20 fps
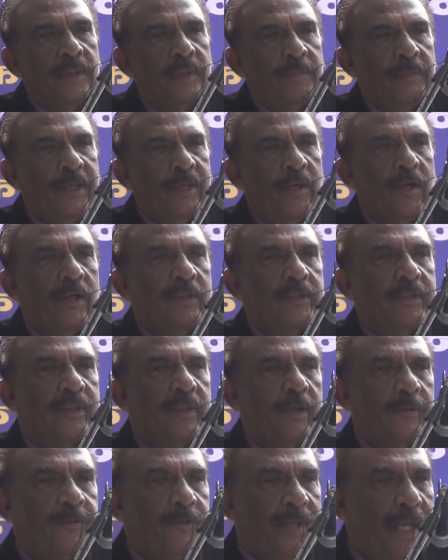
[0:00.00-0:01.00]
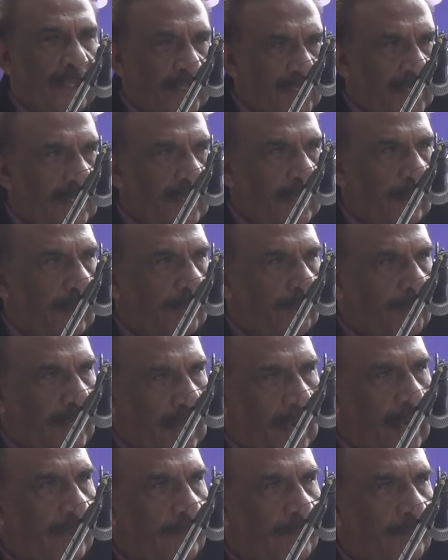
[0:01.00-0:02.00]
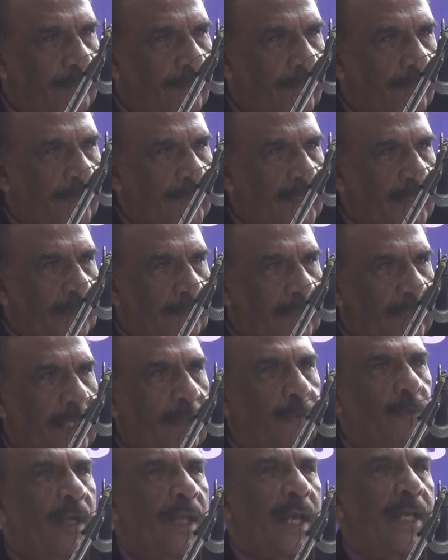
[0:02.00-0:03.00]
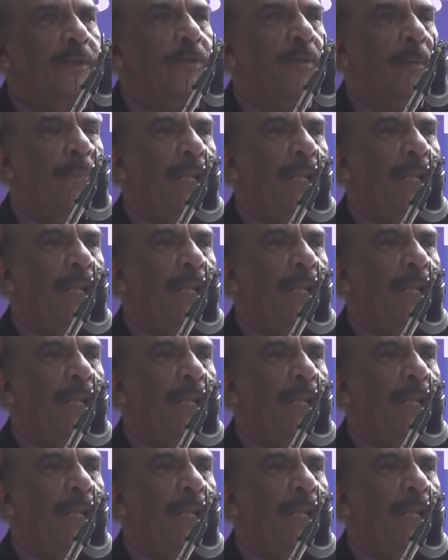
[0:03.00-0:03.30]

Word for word: because of scarcity of time, but I would like to